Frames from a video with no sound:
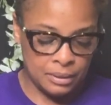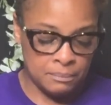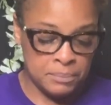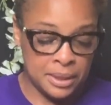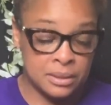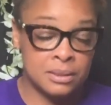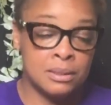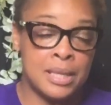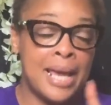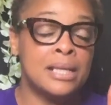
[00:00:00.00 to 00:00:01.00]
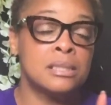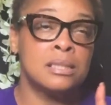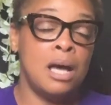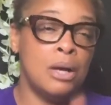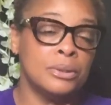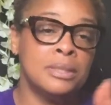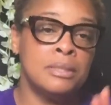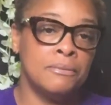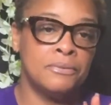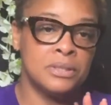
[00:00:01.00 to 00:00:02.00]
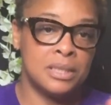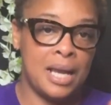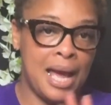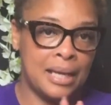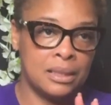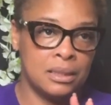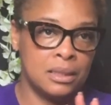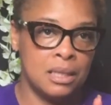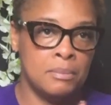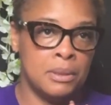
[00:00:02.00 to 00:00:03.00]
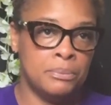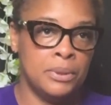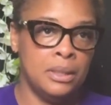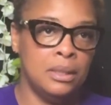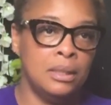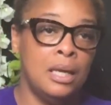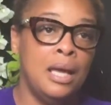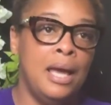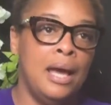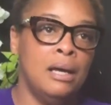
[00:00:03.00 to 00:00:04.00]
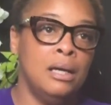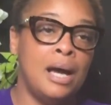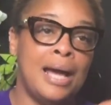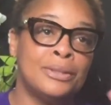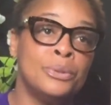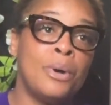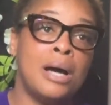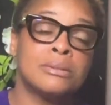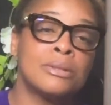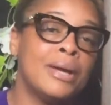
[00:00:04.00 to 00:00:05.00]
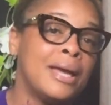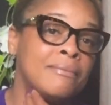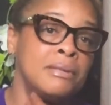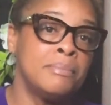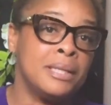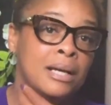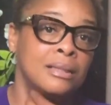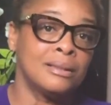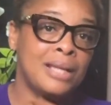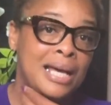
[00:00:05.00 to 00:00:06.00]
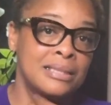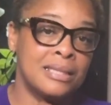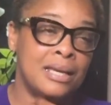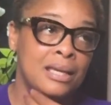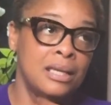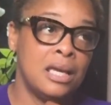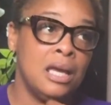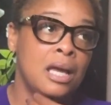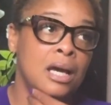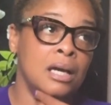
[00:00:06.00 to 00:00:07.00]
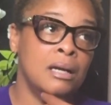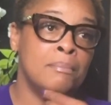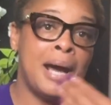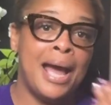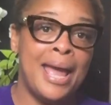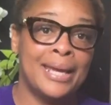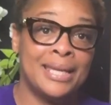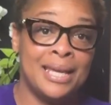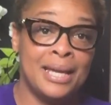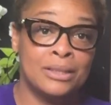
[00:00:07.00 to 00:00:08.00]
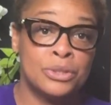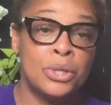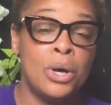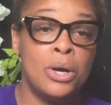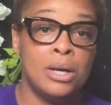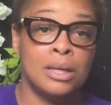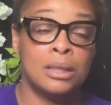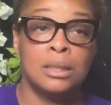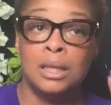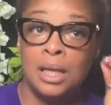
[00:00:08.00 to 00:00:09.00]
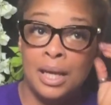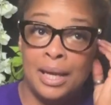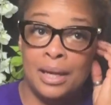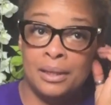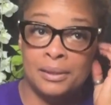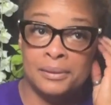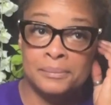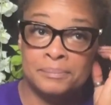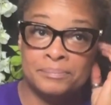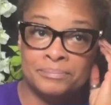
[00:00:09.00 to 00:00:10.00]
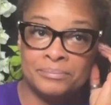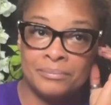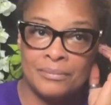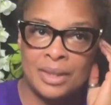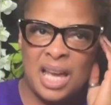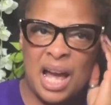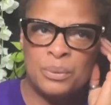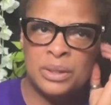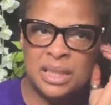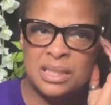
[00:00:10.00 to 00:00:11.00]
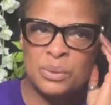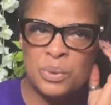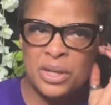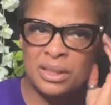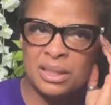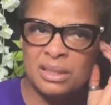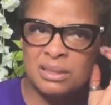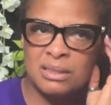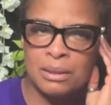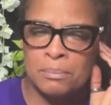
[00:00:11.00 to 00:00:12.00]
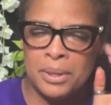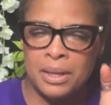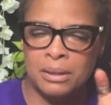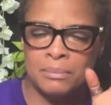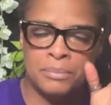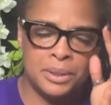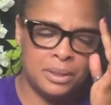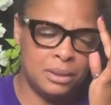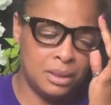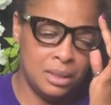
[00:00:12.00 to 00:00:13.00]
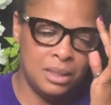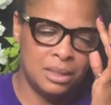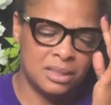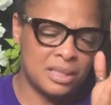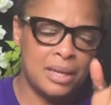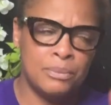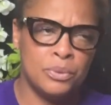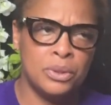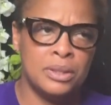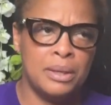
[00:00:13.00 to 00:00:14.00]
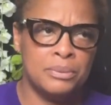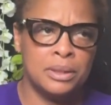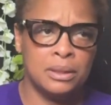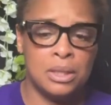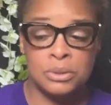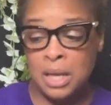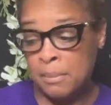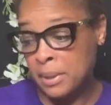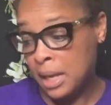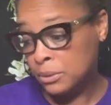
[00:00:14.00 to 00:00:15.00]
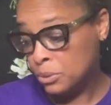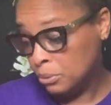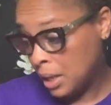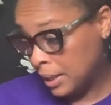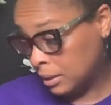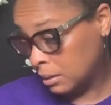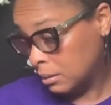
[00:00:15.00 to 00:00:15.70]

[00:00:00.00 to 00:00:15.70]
but that is the only difference that I can come up with. I do also have the Bianca Latte by Hackiata Tar. Um, I would need to wear it again to compare it, but I haven't worn that one in a long time. But I do like